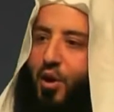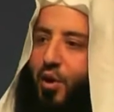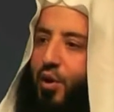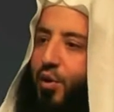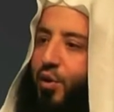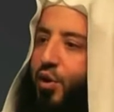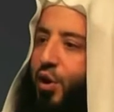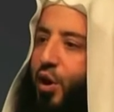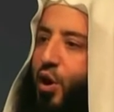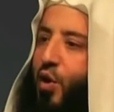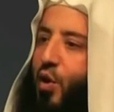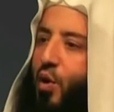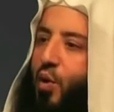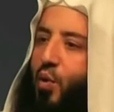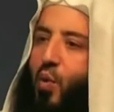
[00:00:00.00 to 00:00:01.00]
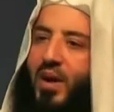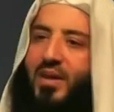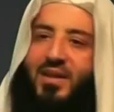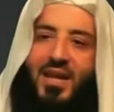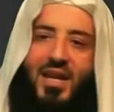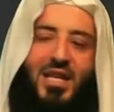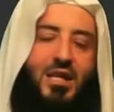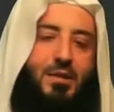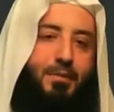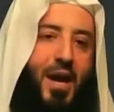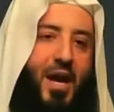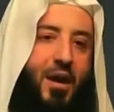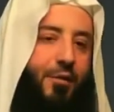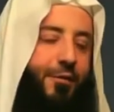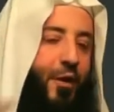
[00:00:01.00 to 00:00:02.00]
you know, what is
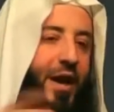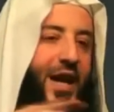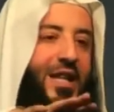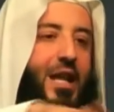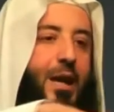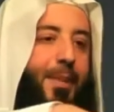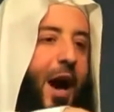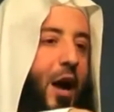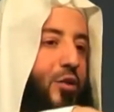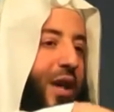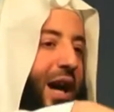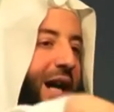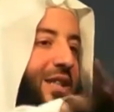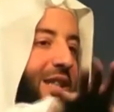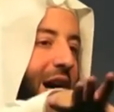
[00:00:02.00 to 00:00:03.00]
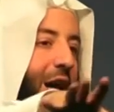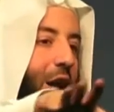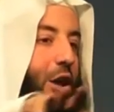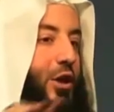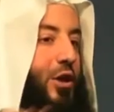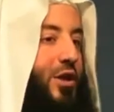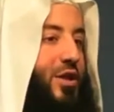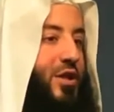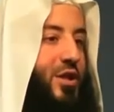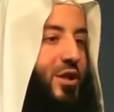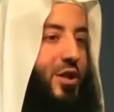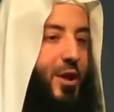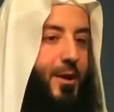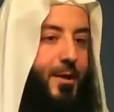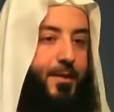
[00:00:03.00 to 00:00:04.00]
forget about
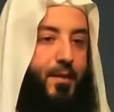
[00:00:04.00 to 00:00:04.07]
adults.